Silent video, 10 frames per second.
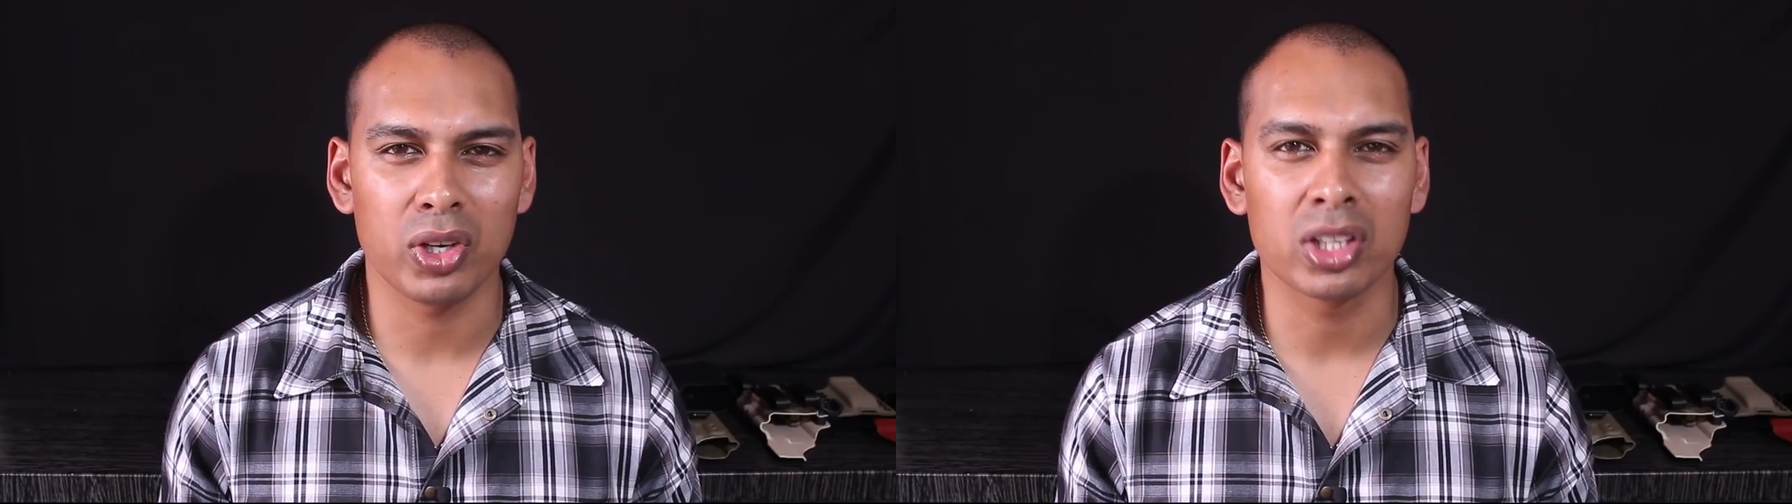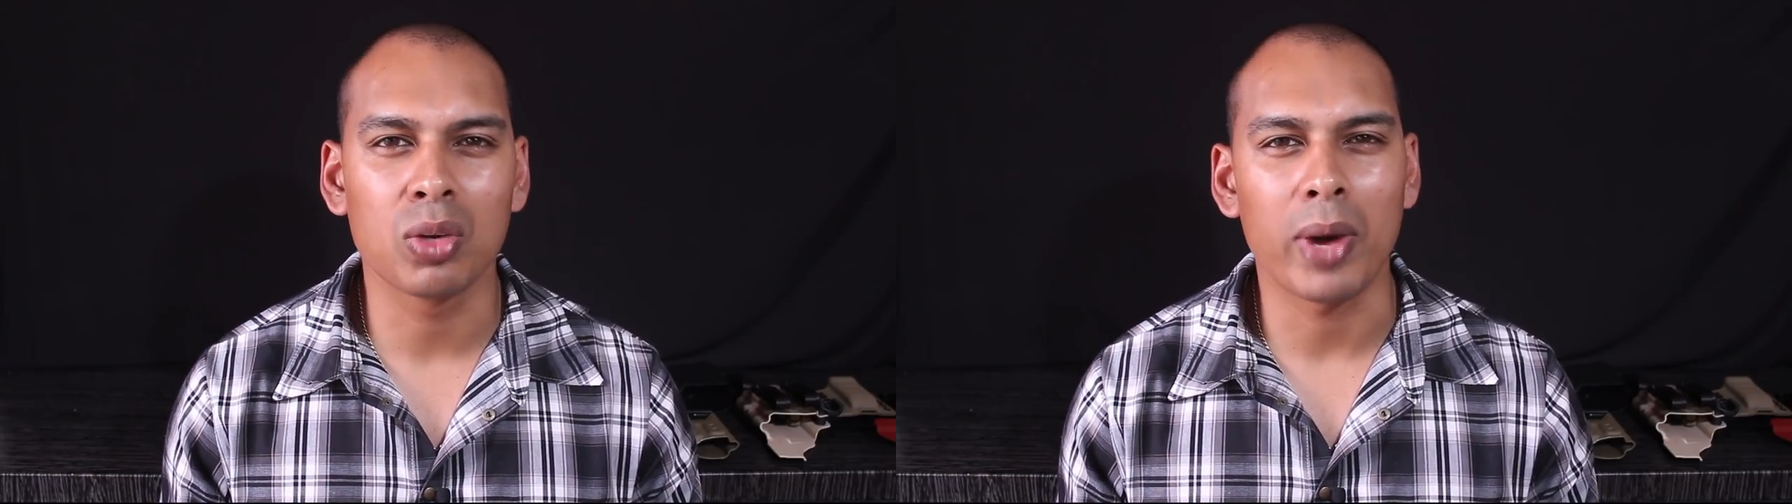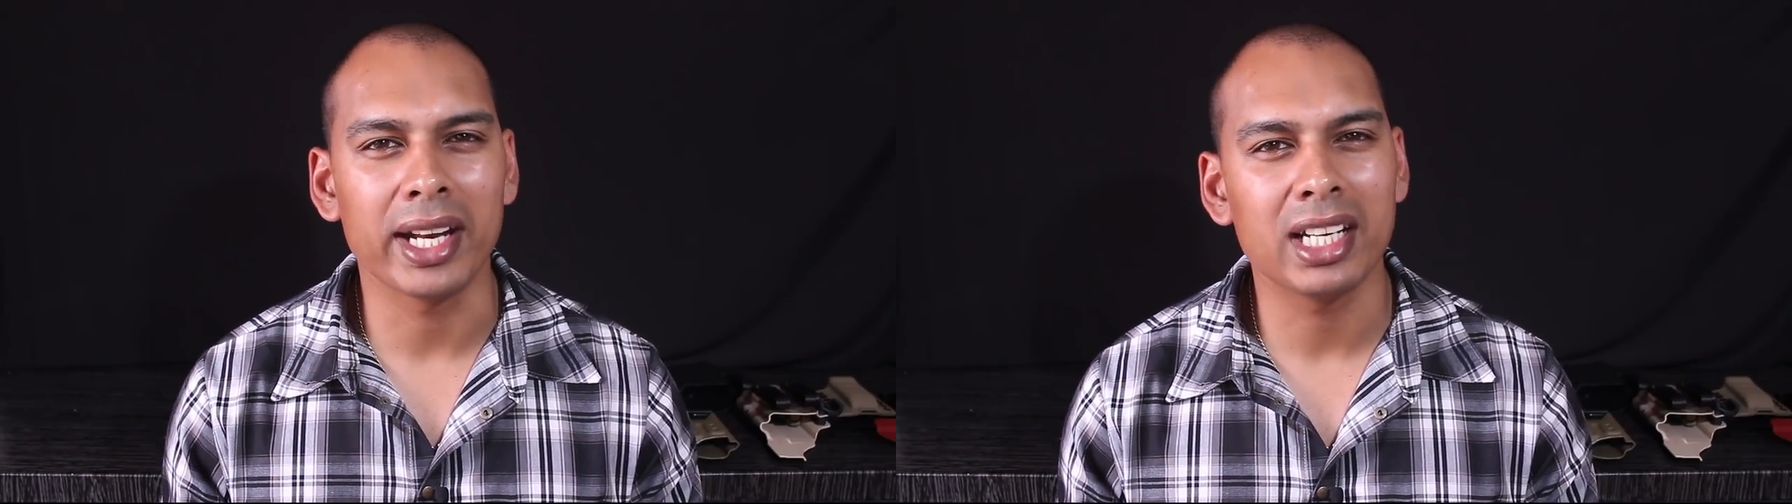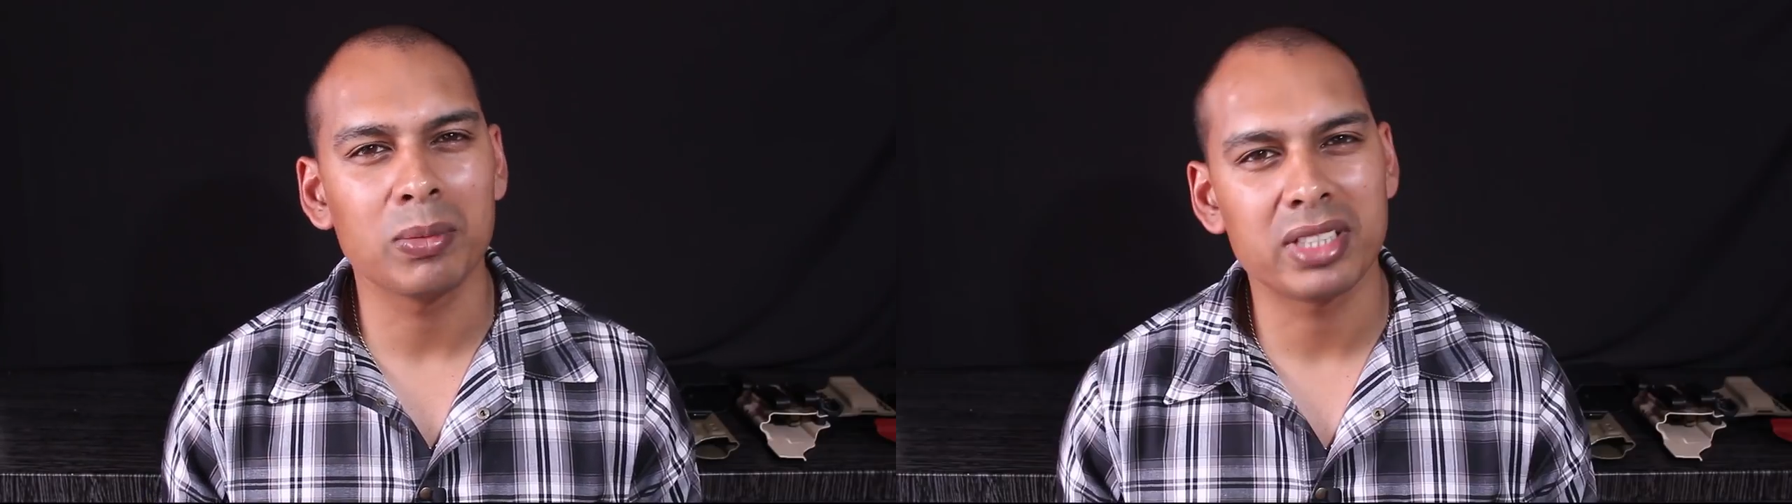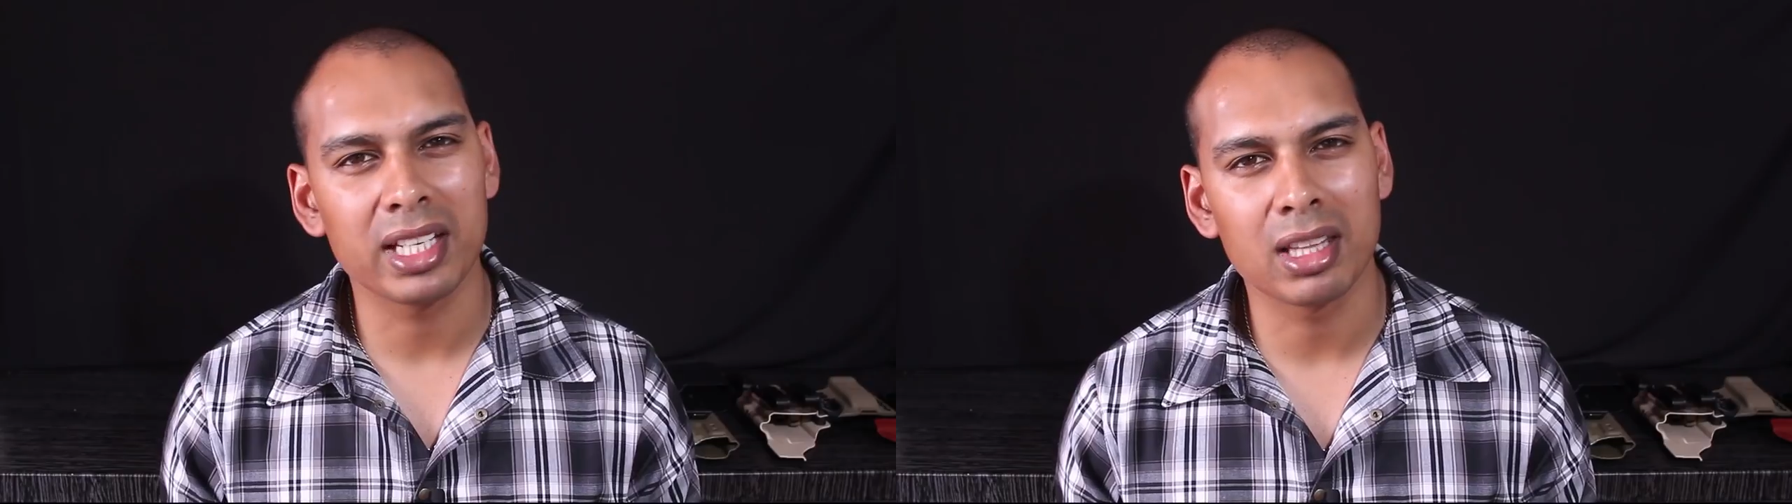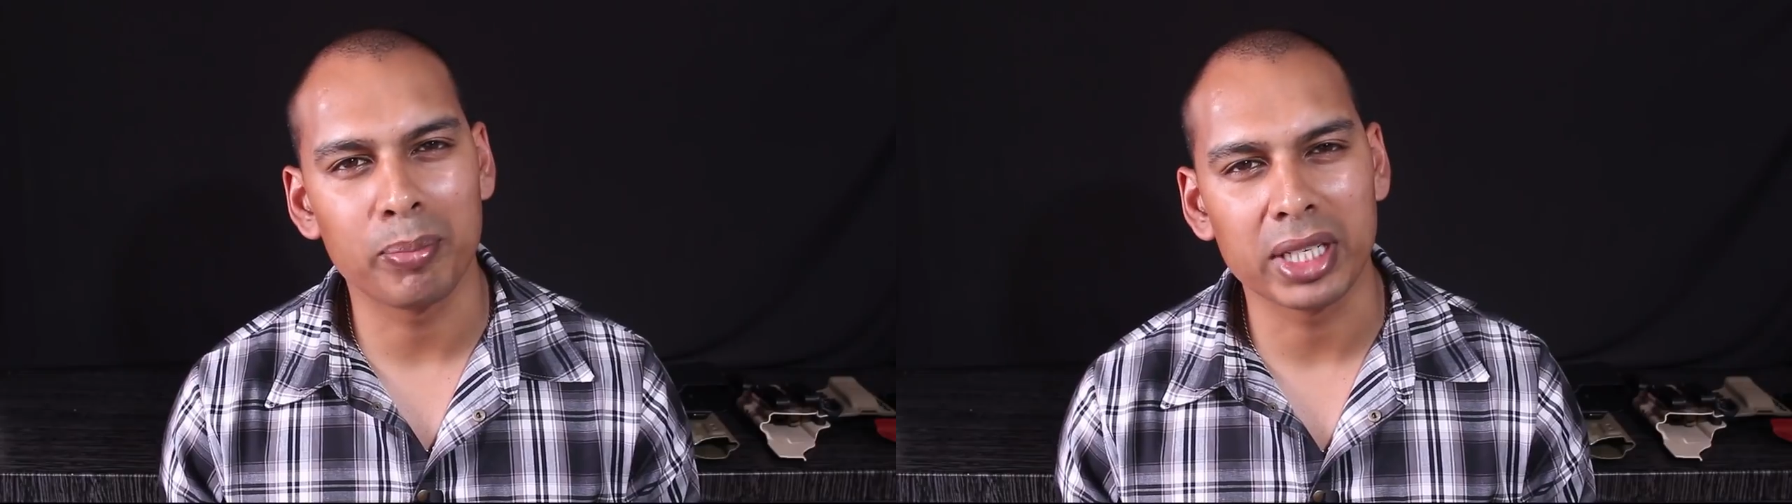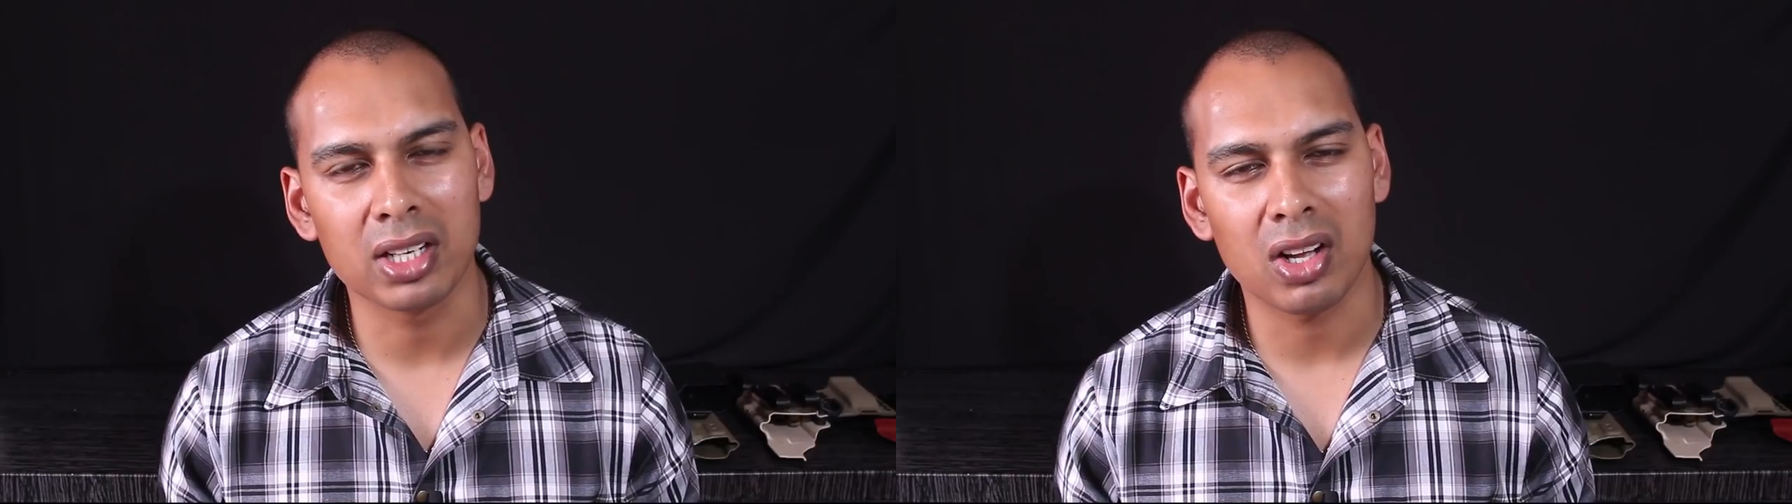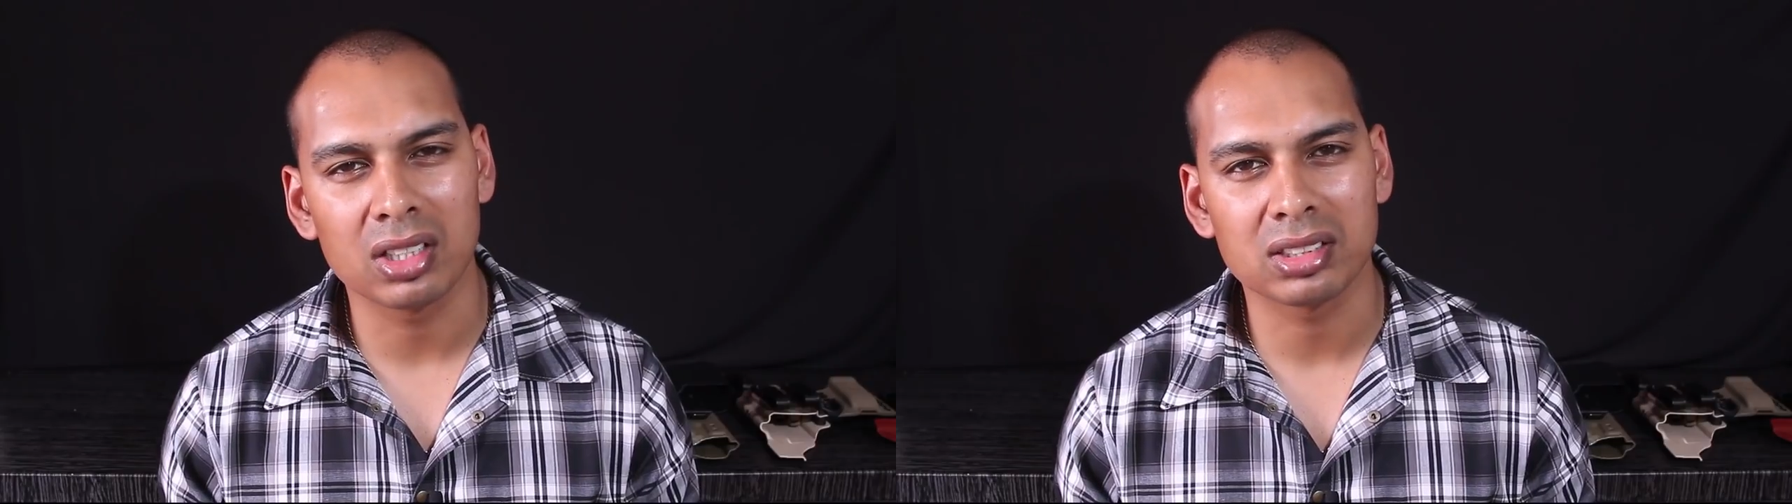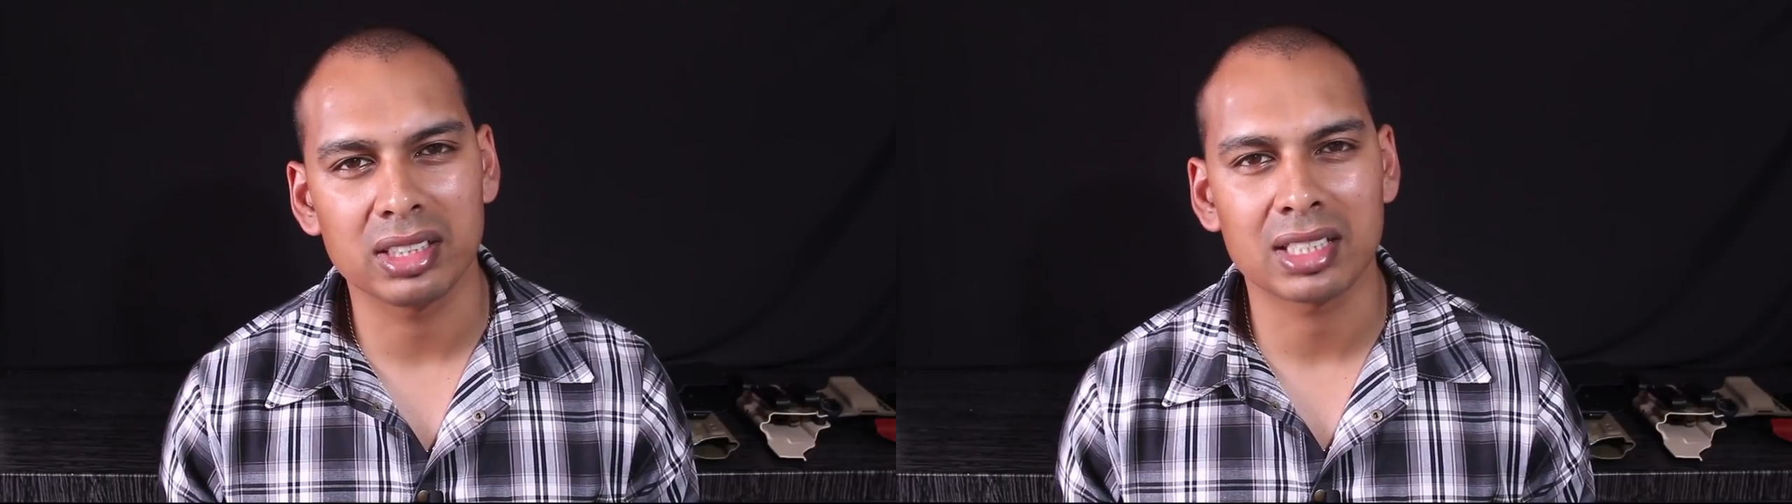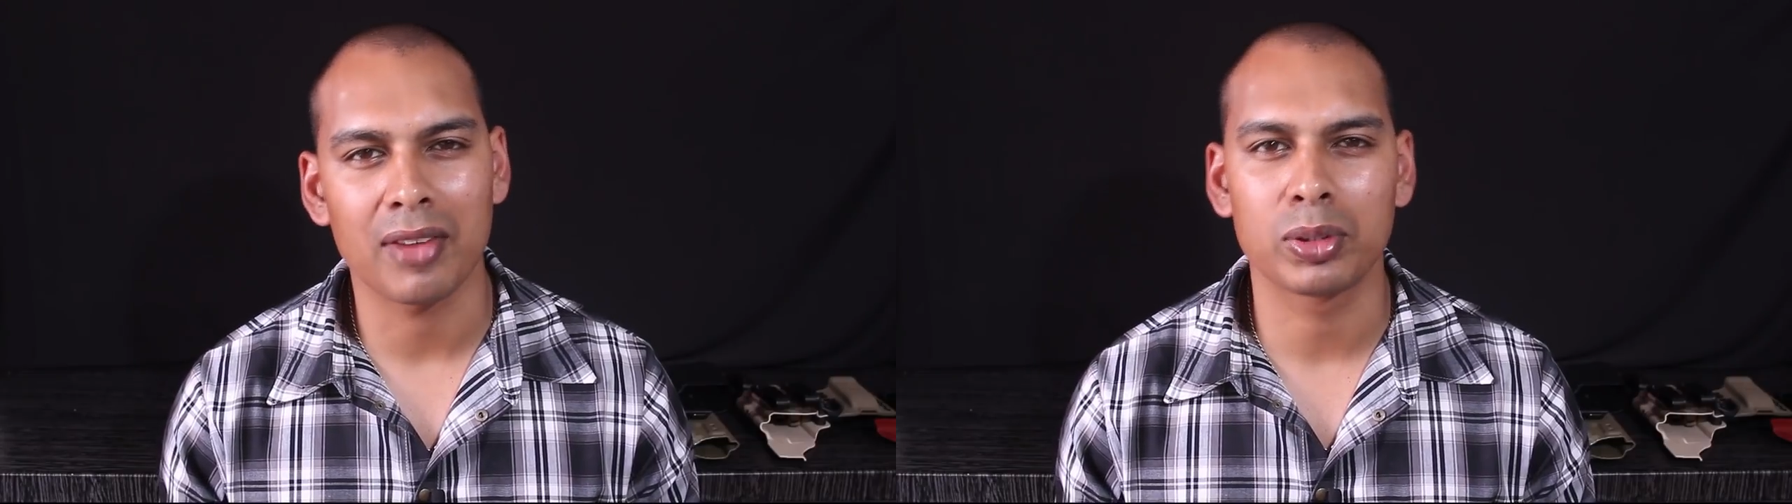You know, on the one hand, I'm saying the bigger holster
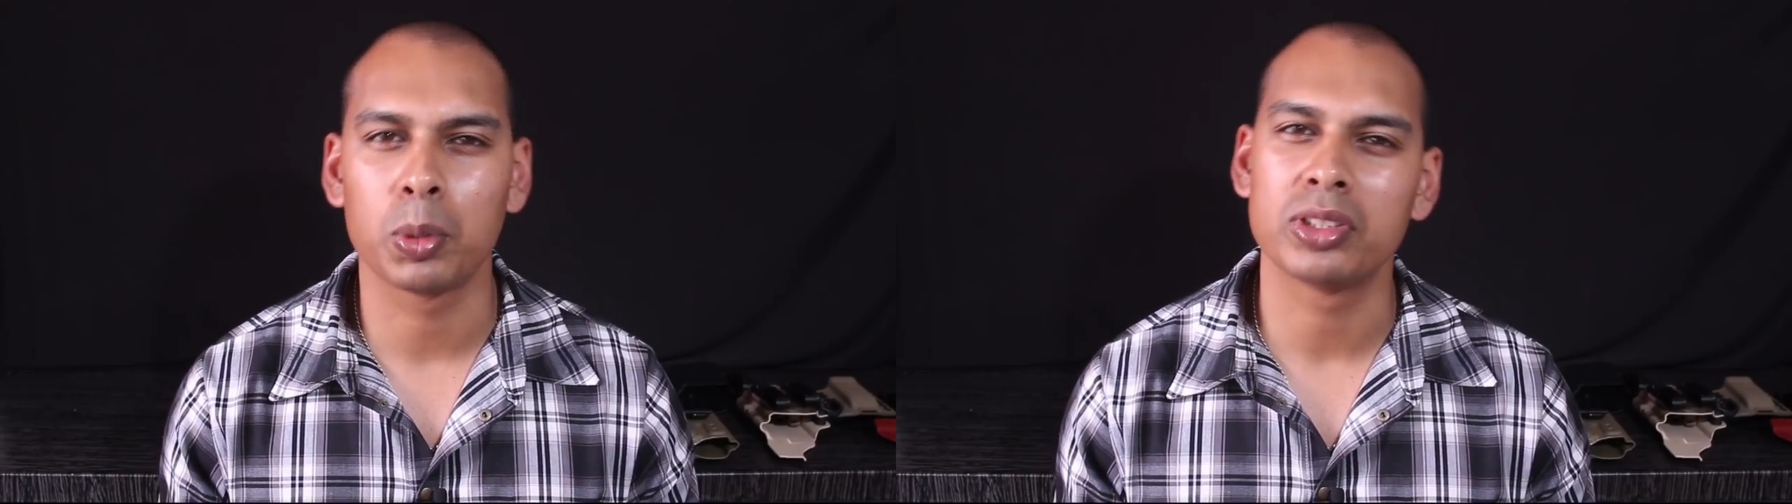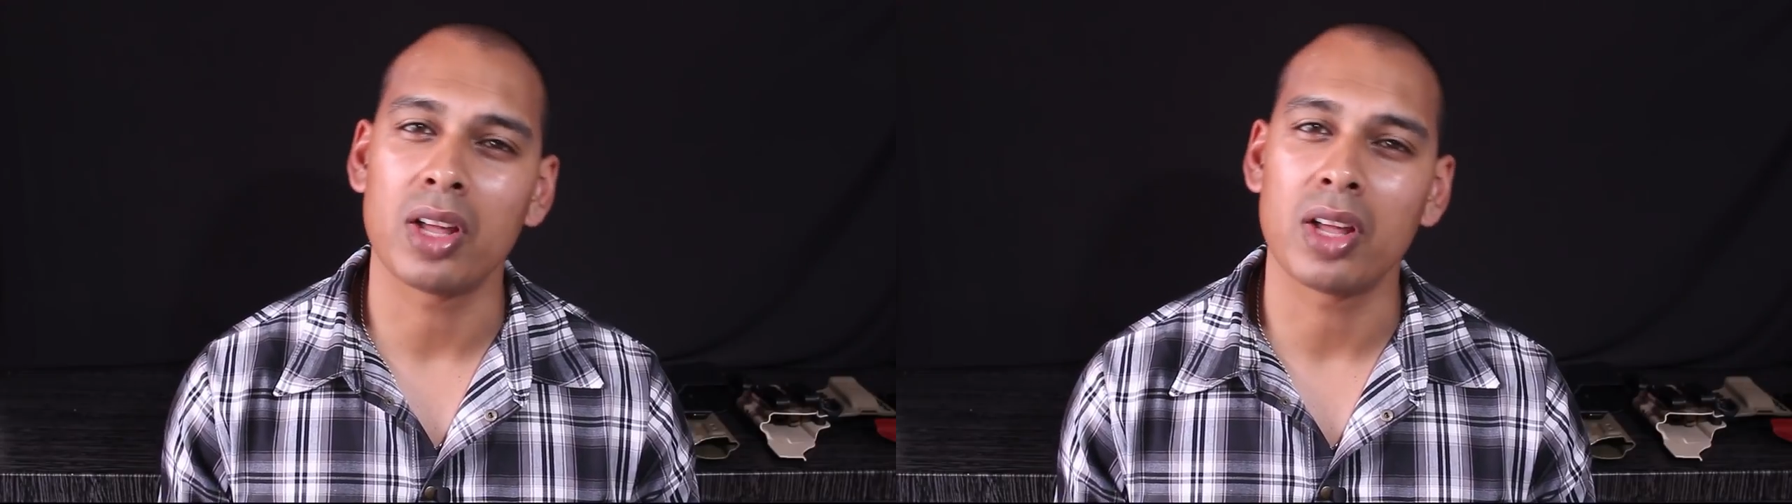is comfortable.